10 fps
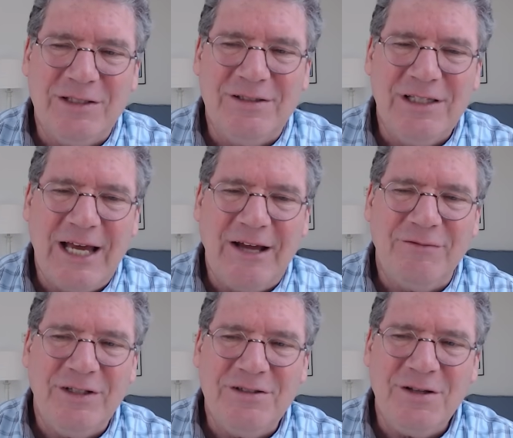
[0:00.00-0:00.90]

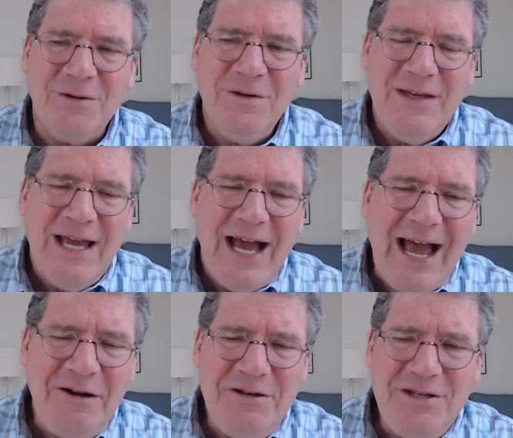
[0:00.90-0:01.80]
left. And so
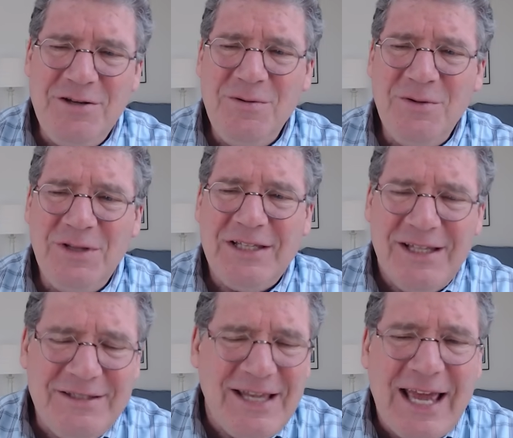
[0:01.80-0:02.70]
how do you, let's
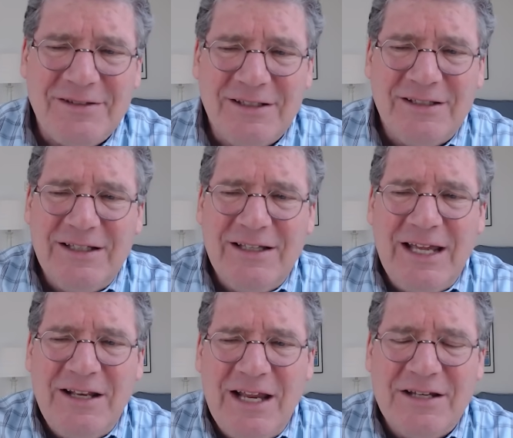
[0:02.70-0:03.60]
ask
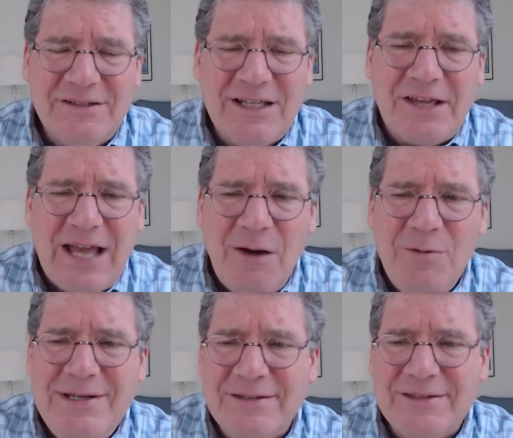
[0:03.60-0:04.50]
and discuss how
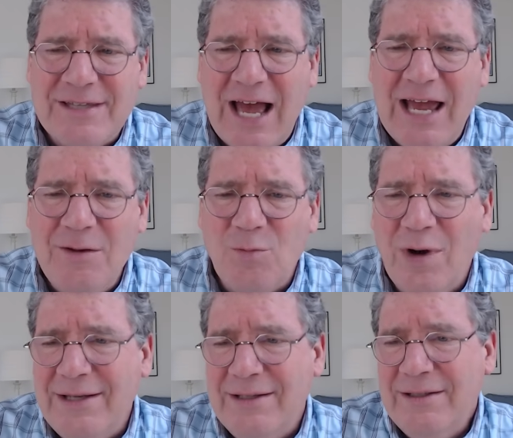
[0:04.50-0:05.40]
we decide
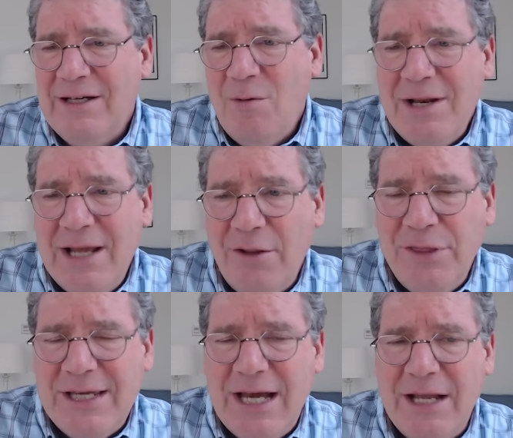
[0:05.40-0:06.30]
what a
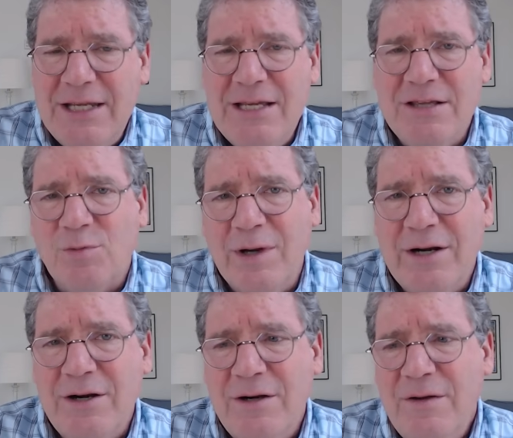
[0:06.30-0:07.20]
healthy gut is.
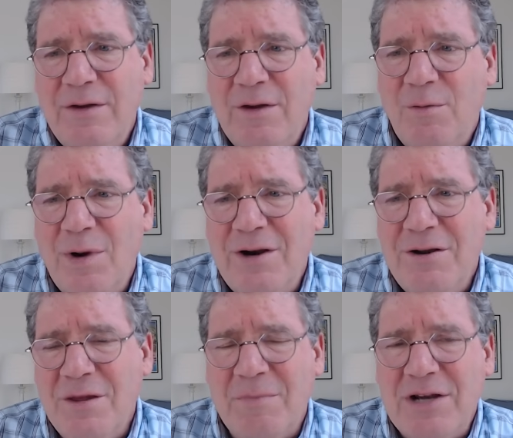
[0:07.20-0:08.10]
Where are
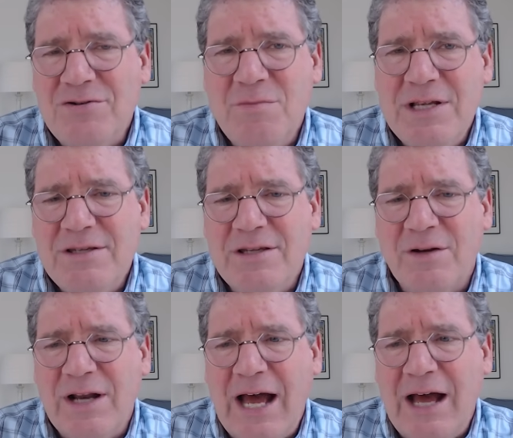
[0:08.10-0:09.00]
the measurements
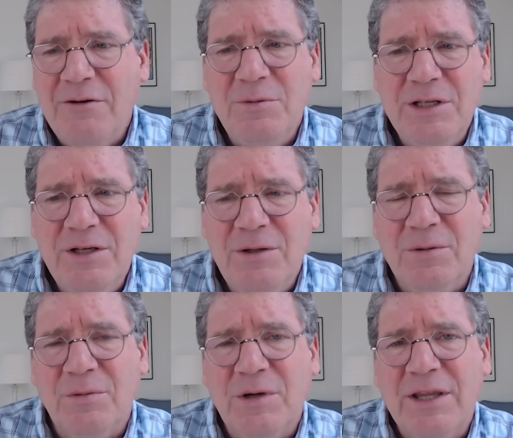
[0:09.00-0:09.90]
and how do we know
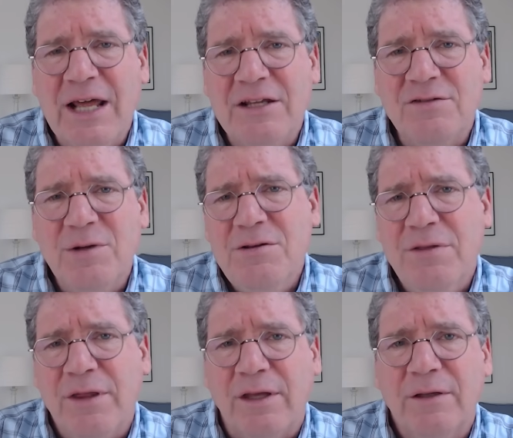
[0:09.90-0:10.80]
what that is? What do you
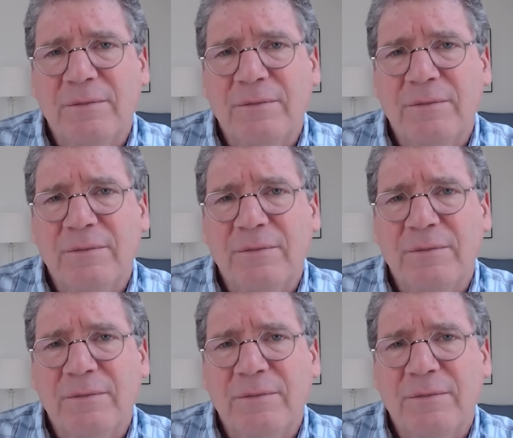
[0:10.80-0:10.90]
think?